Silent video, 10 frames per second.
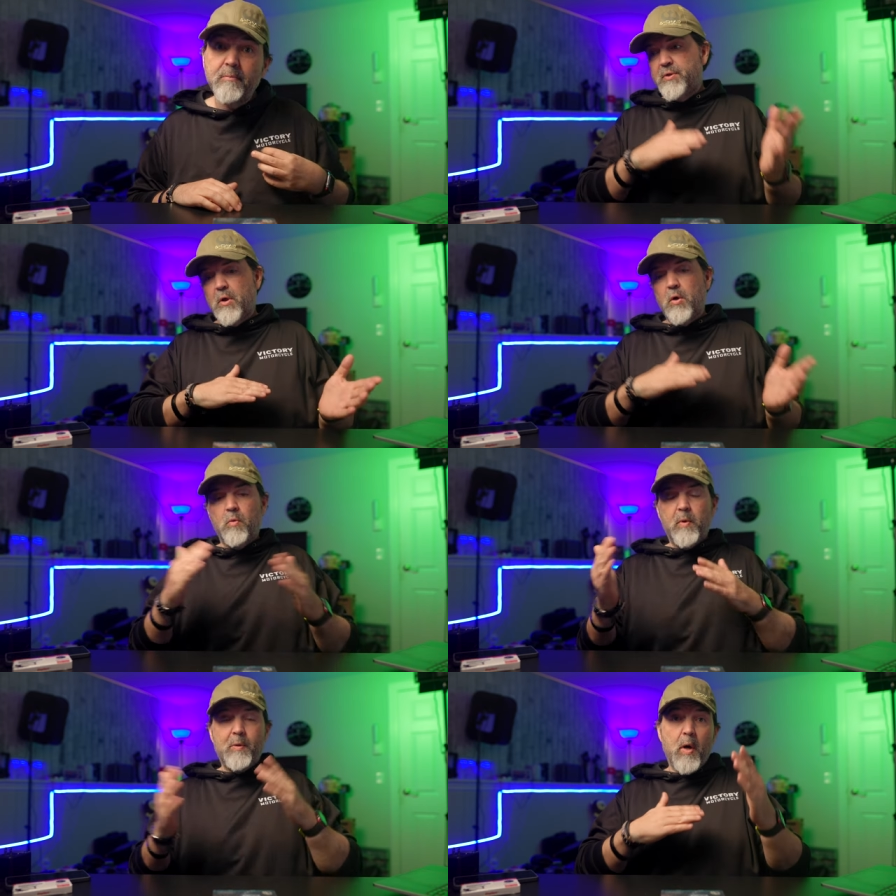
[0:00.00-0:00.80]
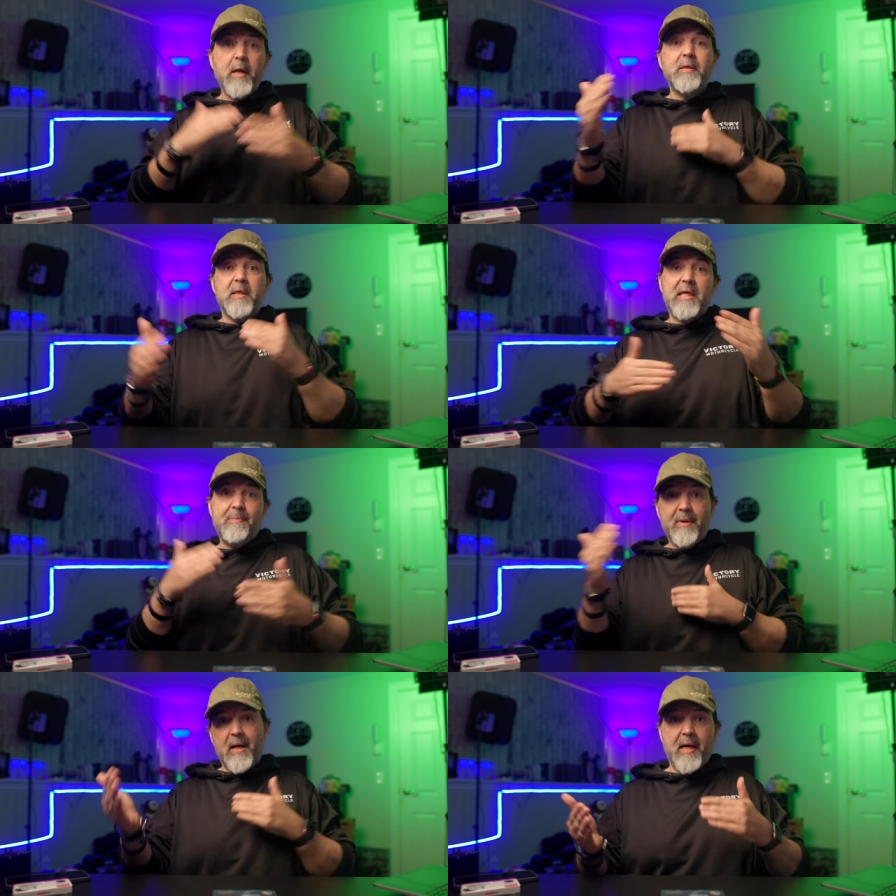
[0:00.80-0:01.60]
So we wanted to
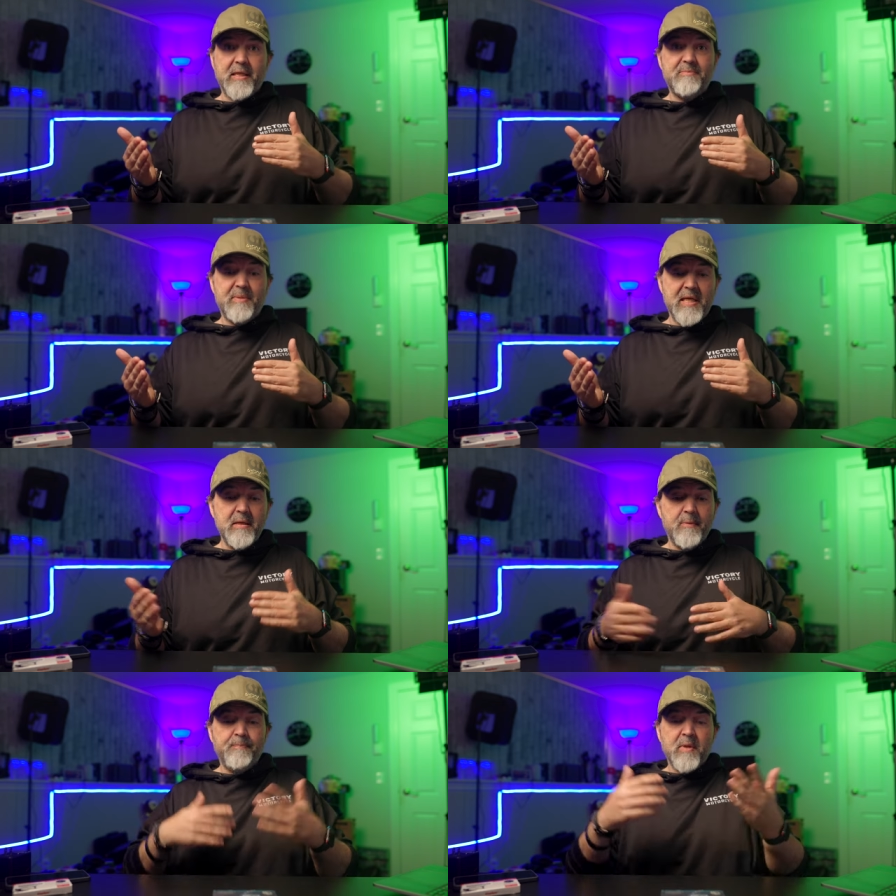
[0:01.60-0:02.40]
keep it high speed.